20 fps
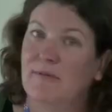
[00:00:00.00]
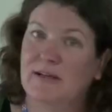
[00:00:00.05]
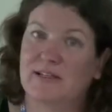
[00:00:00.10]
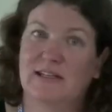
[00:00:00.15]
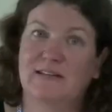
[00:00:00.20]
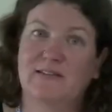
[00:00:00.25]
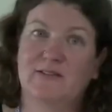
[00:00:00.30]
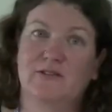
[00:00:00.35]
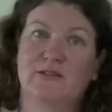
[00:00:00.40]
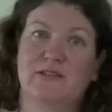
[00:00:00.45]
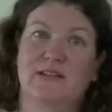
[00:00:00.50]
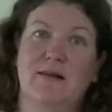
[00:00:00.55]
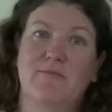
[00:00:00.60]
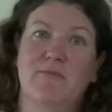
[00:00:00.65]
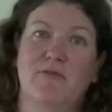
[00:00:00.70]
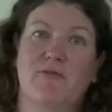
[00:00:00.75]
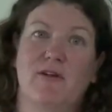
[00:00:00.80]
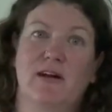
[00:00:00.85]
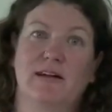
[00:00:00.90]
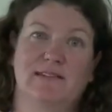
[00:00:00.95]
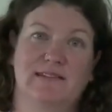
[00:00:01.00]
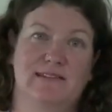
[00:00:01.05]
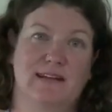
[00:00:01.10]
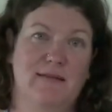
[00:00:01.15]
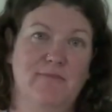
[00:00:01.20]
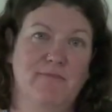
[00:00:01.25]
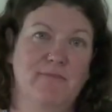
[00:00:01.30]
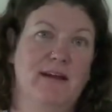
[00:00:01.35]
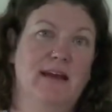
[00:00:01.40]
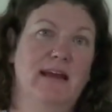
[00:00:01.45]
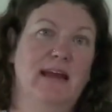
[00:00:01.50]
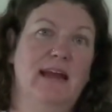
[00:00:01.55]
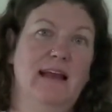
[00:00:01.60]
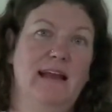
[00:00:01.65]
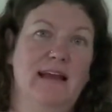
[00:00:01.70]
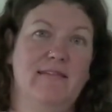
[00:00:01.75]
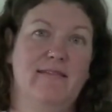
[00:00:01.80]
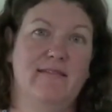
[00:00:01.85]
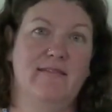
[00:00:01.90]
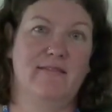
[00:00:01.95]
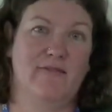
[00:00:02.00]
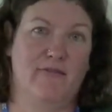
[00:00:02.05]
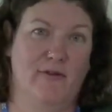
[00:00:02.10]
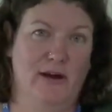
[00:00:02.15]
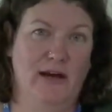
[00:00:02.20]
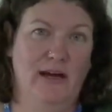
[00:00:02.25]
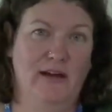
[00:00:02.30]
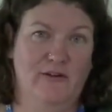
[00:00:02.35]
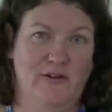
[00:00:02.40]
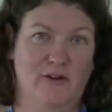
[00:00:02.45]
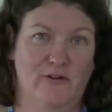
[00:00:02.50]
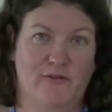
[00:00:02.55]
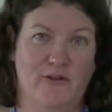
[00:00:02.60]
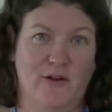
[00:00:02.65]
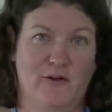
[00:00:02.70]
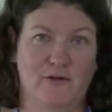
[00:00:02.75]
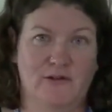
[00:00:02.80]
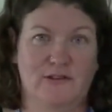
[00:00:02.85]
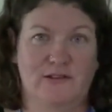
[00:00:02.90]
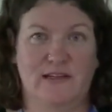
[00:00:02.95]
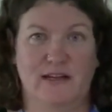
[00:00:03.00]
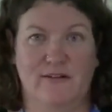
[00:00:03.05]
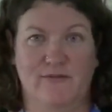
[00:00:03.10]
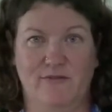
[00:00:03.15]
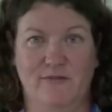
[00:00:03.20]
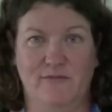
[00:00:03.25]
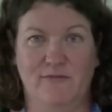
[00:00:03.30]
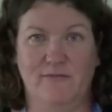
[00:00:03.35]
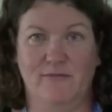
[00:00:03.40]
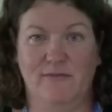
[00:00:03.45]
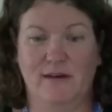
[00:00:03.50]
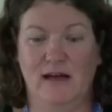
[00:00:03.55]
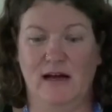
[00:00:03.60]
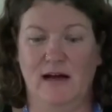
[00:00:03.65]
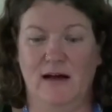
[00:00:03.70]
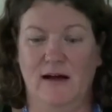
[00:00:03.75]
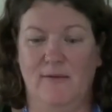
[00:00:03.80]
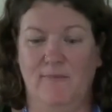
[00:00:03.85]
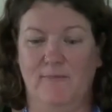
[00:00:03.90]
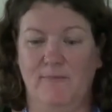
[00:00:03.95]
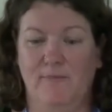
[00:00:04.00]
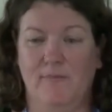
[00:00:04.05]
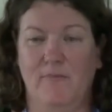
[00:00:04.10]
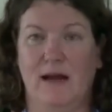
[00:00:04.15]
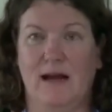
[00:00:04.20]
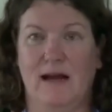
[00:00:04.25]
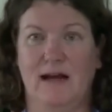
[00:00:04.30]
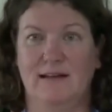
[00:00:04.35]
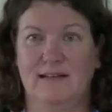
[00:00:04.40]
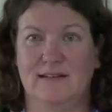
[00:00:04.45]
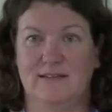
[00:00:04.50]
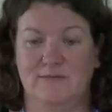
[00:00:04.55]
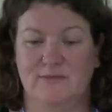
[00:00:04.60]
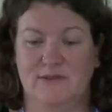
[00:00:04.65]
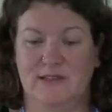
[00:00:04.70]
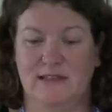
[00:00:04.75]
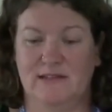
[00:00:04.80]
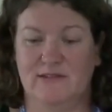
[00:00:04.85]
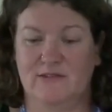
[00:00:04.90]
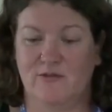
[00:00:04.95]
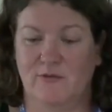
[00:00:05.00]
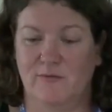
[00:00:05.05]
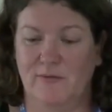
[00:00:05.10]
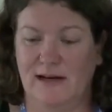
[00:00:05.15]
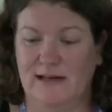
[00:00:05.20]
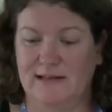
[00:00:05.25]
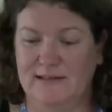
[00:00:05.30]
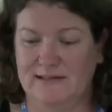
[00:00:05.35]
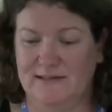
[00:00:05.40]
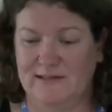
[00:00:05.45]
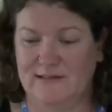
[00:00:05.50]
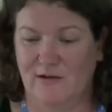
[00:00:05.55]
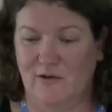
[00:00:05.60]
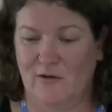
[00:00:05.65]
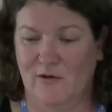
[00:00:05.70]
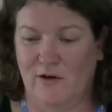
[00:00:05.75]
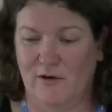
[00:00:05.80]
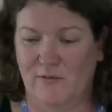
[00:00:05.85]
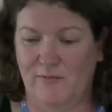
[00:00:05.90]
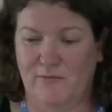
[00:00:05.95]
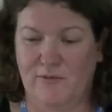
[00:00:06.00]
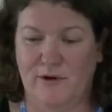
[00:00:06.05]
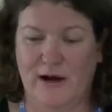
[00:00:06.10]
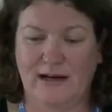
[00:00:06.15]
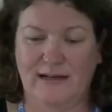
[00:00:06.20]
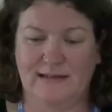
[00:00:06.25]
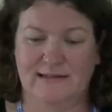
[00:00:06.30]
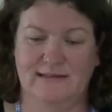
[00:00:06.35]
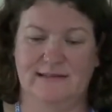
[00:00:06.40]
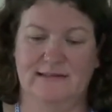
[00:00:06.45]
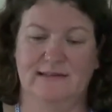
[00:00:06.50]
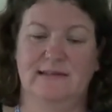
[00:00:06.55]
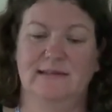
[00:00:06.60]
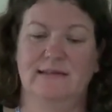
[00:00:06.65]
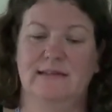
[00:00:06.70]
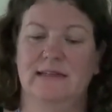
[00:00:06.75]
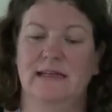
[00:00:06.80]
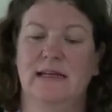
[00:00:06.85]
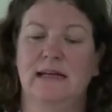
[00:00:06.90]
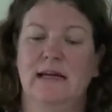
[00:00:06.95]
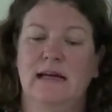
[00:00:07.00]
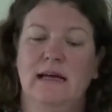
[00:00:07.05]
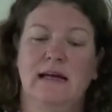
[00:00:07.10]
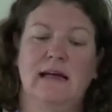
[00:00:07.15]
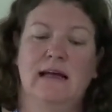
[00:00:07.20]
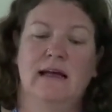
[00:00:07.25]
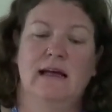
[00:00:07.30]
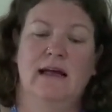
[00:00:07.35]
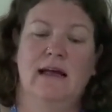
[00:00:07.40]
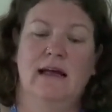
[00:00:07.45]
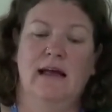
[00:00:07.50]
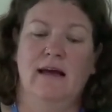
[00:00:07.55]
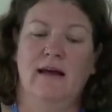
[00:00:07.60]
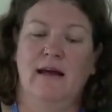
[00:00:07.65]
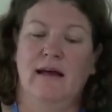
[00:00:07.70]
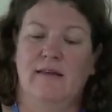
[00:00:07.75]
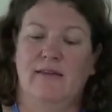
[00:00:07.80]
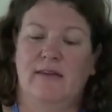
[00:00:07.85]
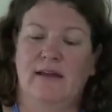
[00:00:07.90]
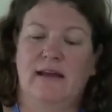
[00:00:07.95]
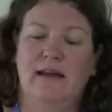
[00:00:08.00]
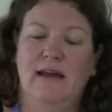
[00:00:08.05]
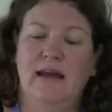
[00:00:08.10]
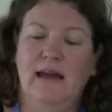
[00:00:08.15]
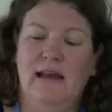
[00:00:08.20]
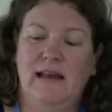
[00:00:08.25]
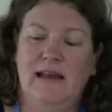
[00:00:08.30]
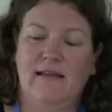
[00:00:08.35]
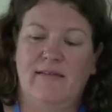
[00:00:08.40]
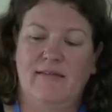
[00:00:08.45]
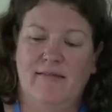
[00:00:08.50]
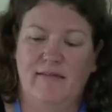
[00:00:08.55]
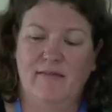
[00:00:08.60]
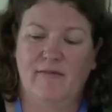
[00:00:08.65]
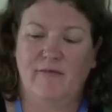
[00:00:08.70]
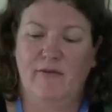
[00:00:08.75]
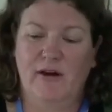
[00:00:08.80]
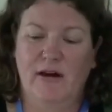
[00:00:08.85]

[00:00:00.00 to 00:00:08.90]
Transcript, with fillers: But just to summarize some key lessons for each of those seven um, mechanisms, instruments or practices, the key lesson